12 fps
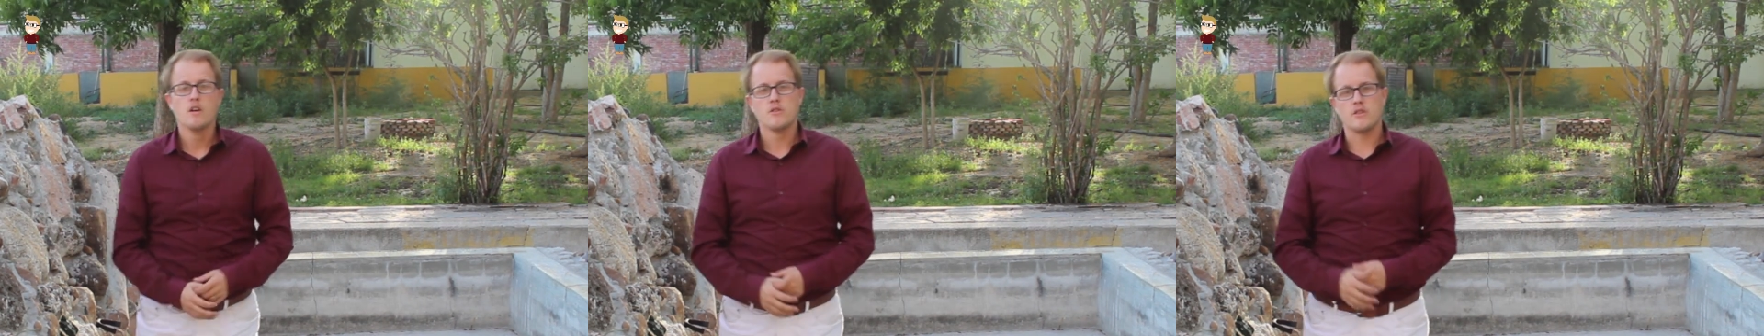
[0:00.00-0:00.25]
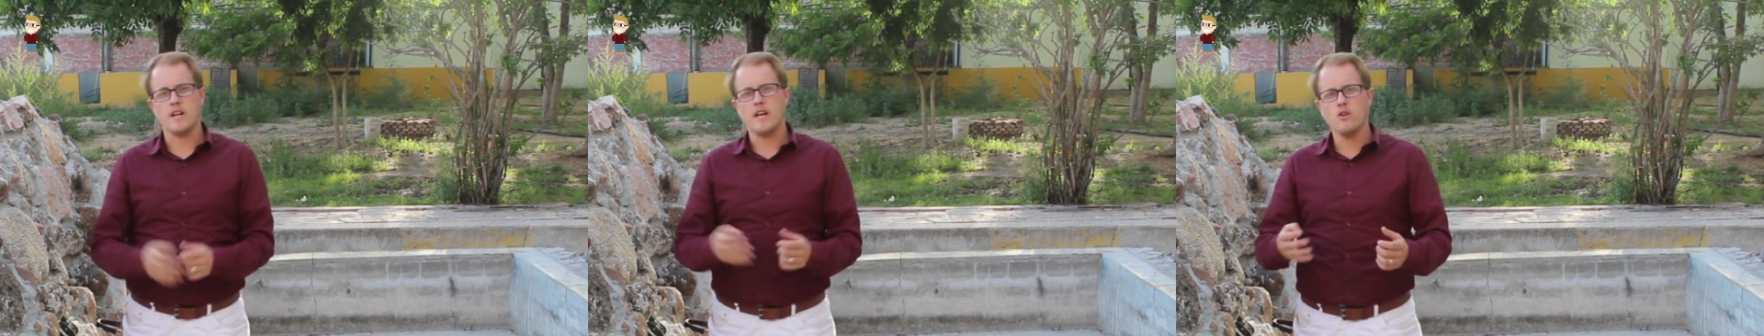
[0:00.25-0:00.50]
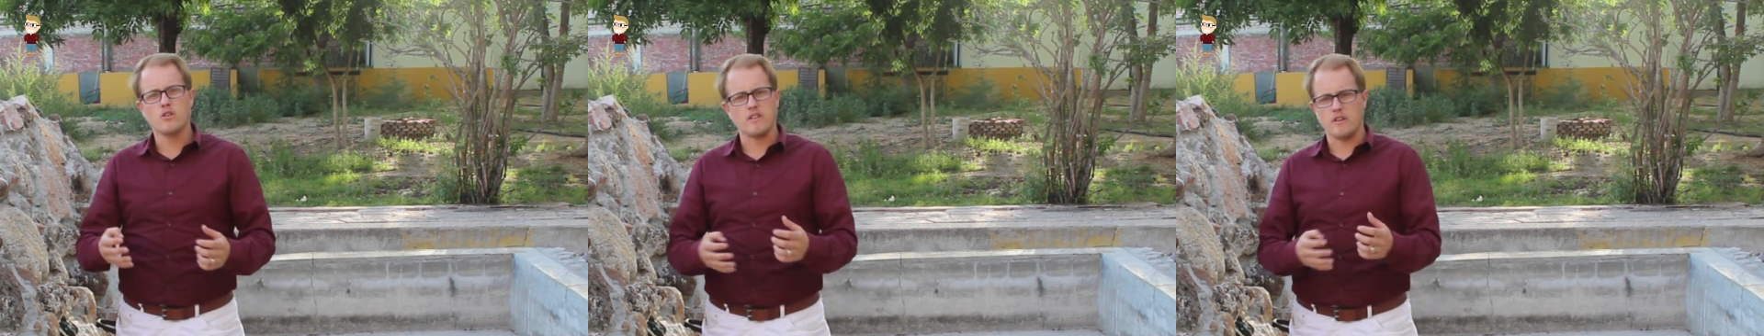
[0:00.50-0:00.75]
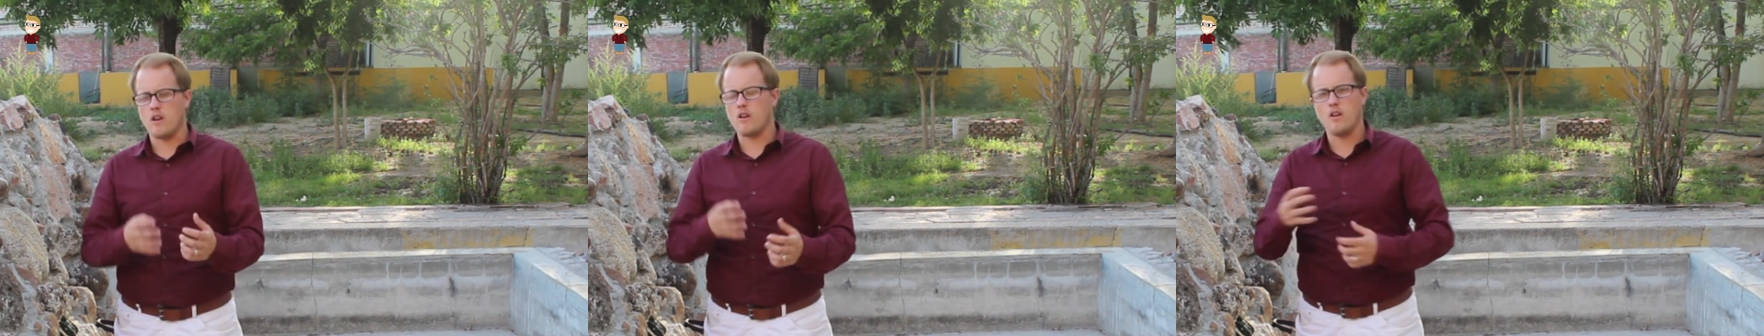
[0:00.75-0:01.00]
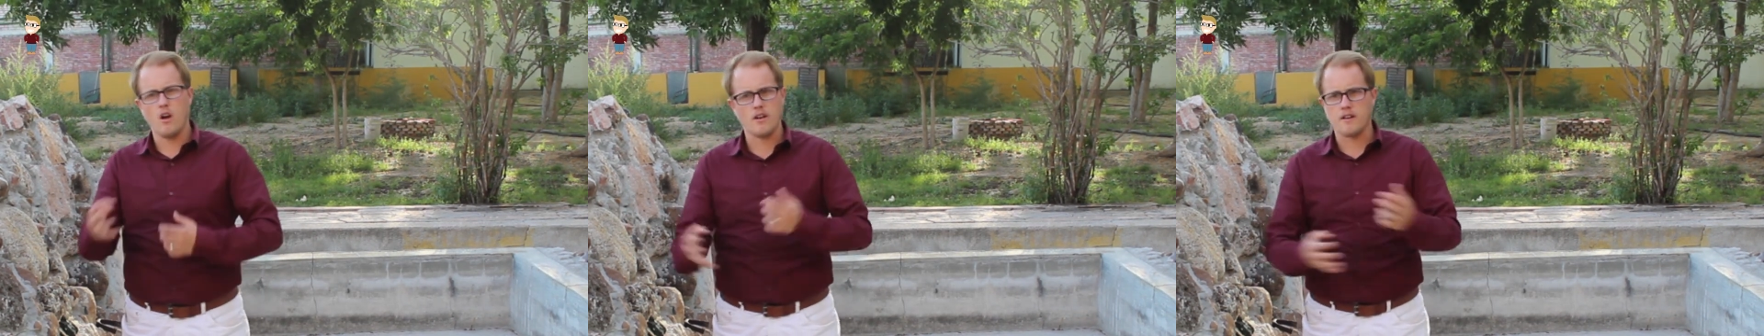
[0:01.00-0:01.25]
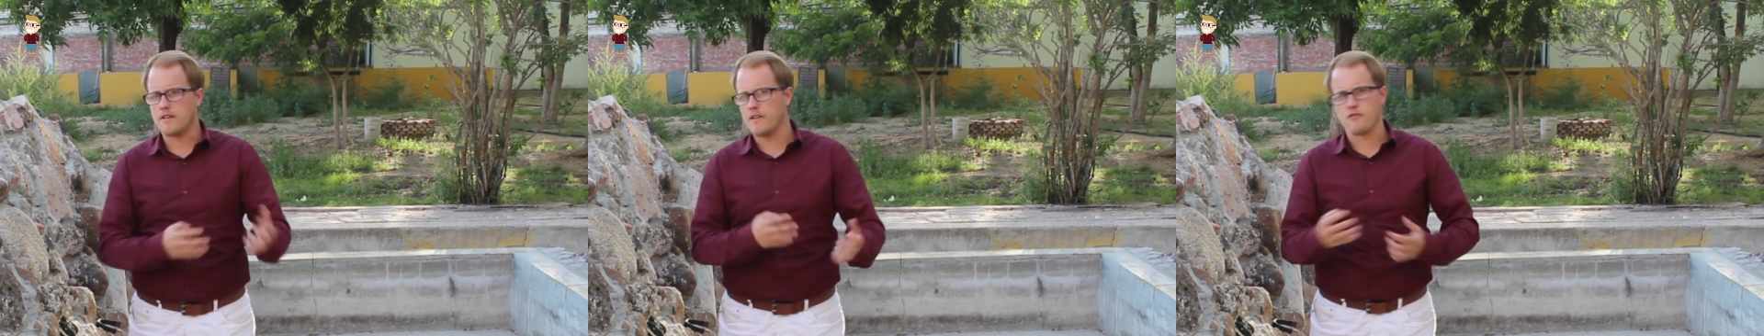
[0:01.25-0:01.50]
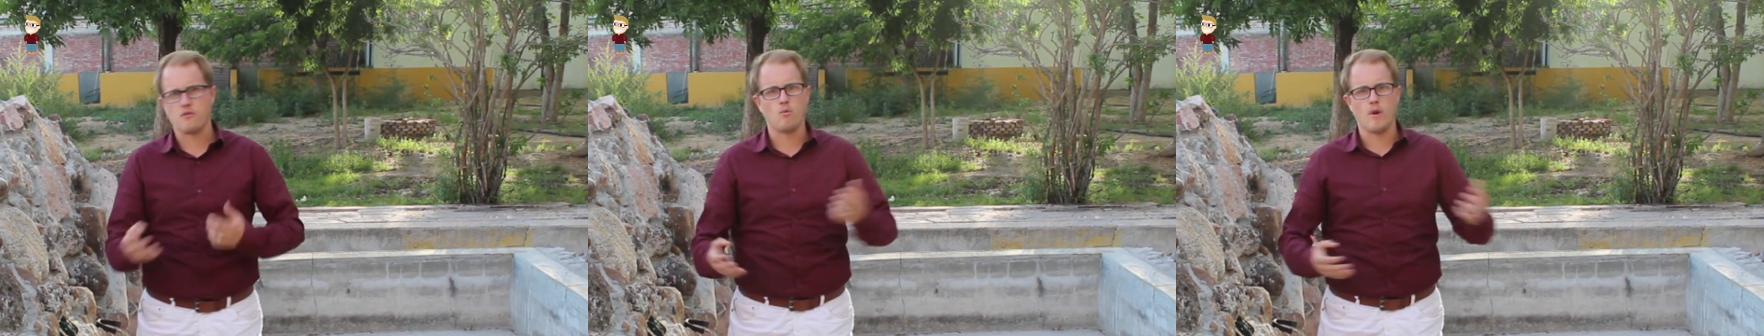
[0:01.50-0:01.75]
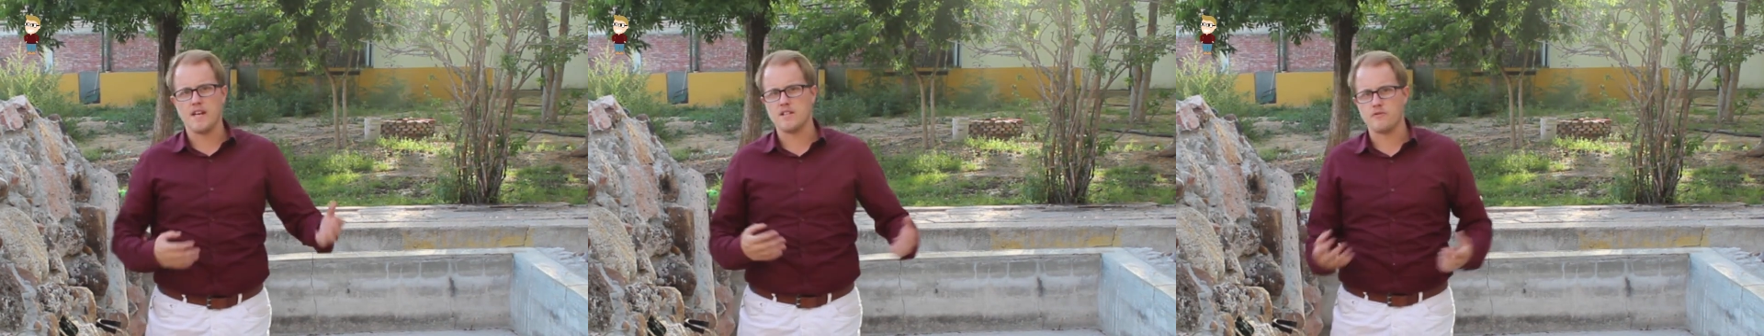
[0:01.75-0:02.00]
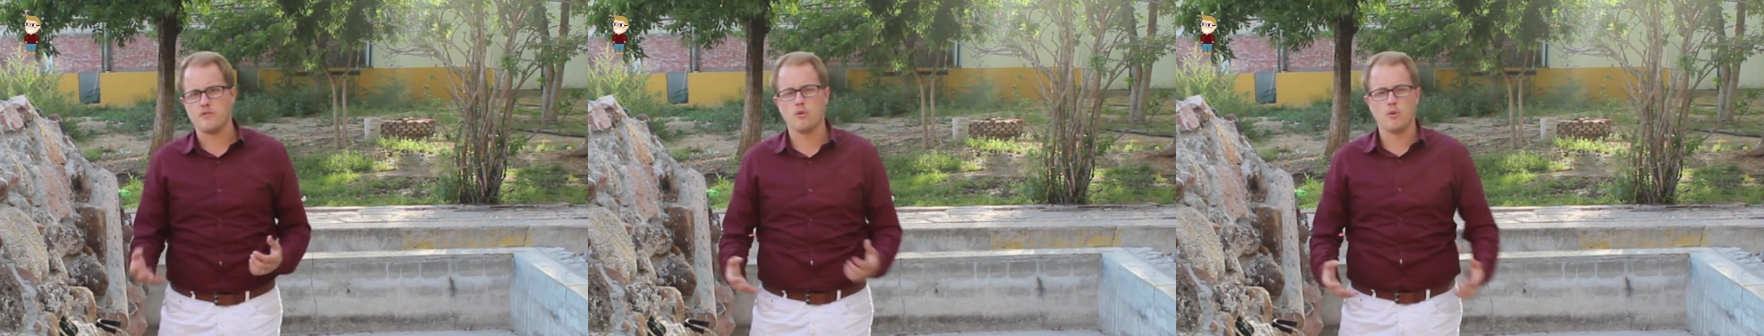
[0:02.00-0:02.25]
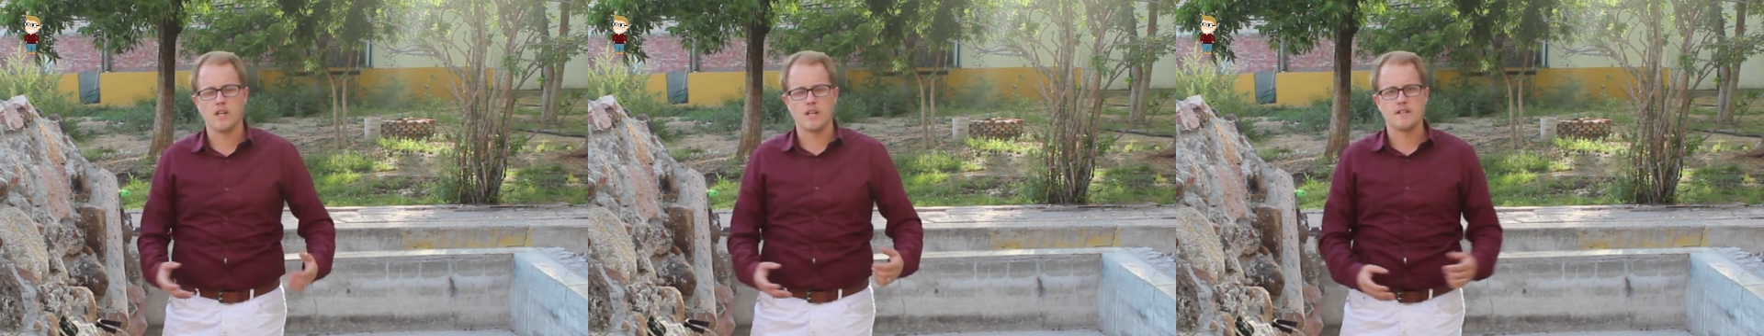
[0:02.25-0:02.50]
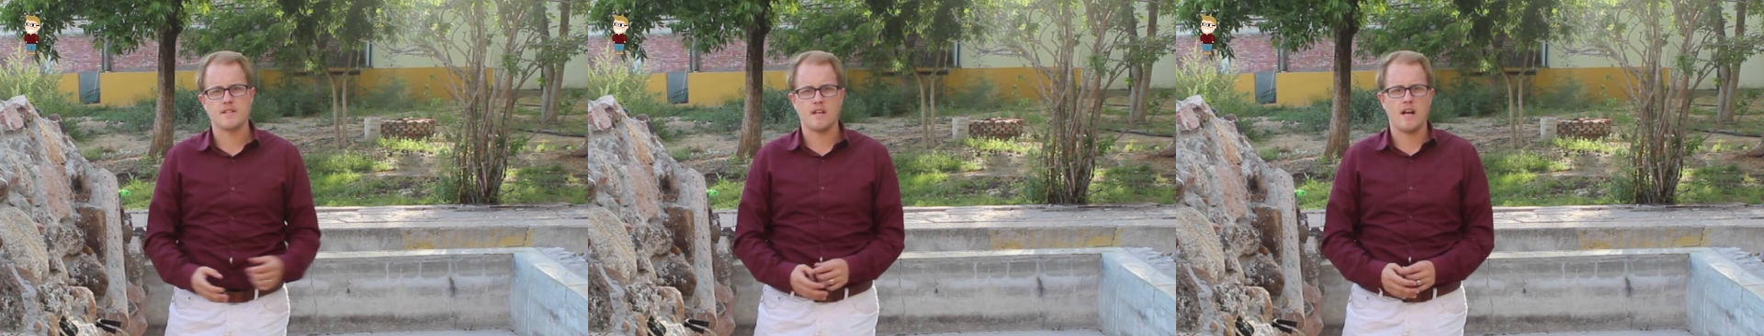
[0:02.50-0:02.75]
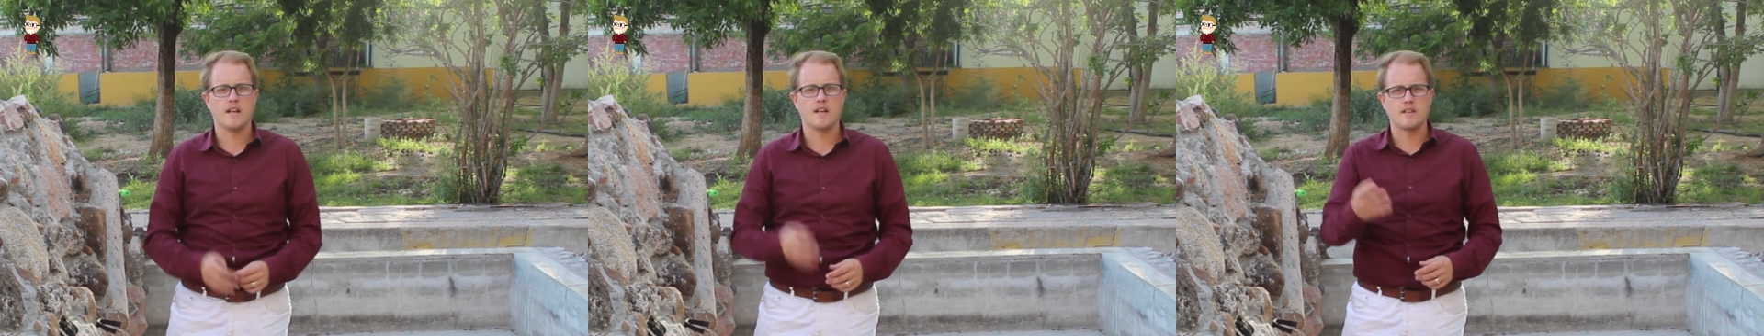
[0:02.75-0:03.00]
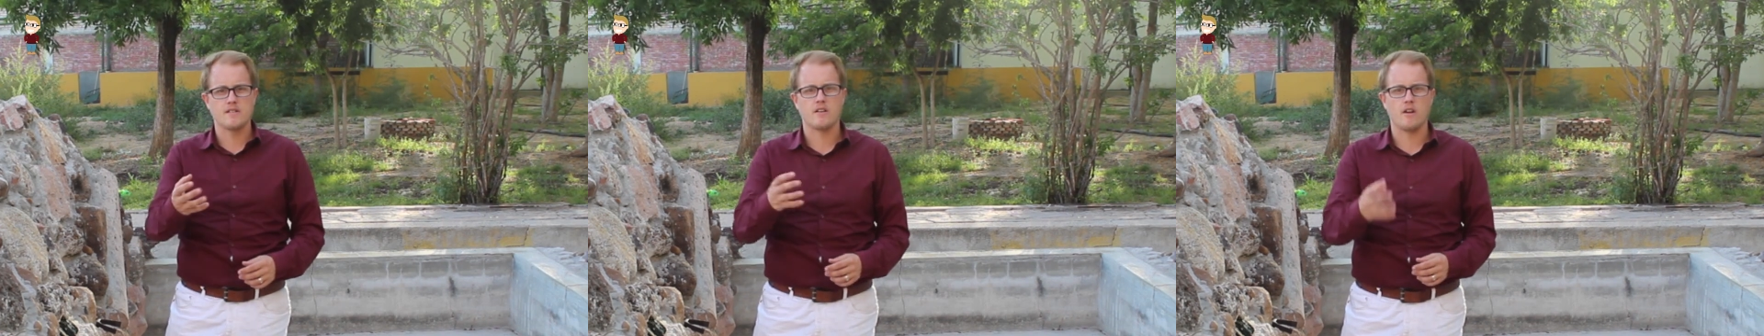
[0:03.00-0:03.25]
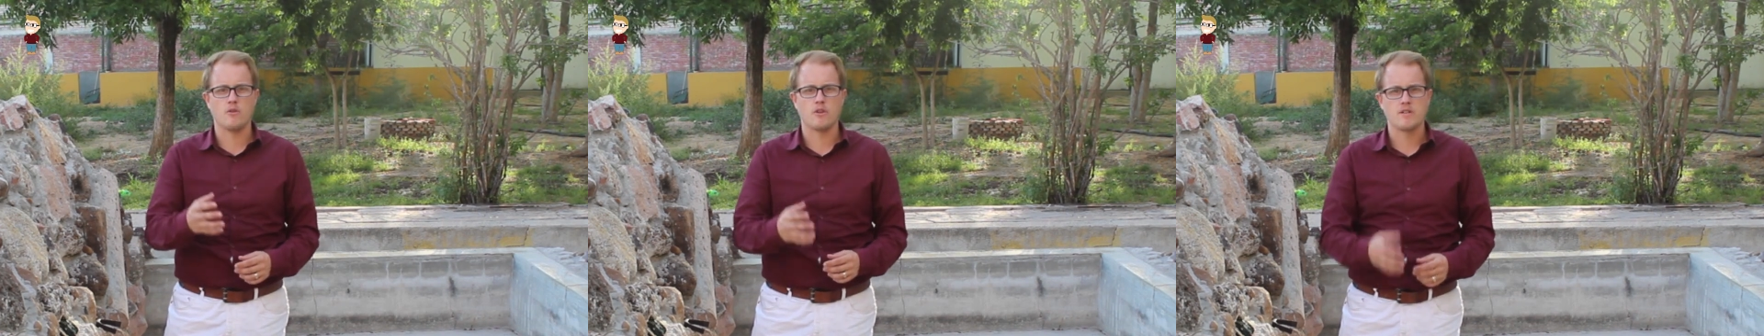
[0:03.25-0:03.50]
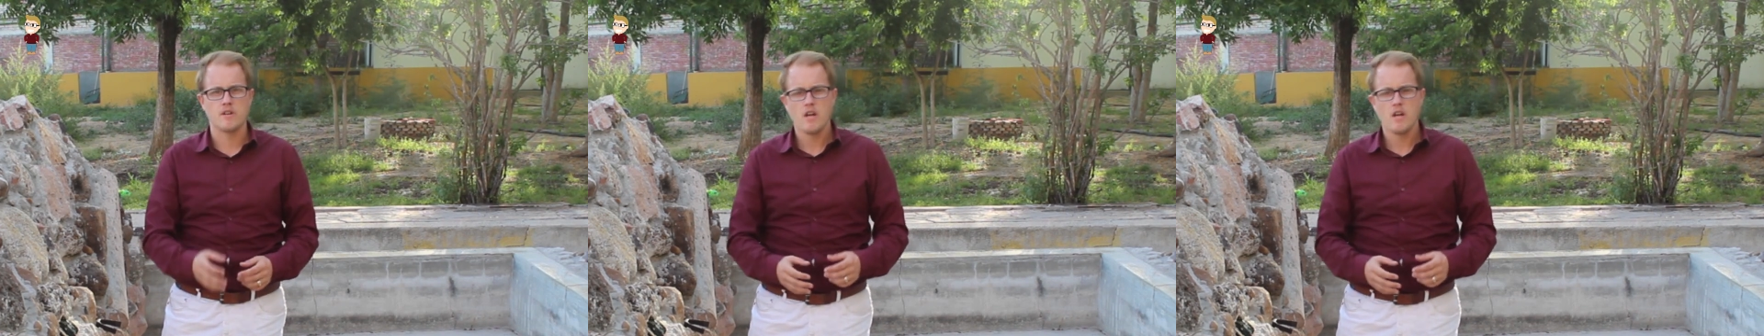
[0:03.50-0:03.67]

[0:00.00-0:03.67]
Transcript: So they looked at a lot of different ways of doing this, and Alec Issigonis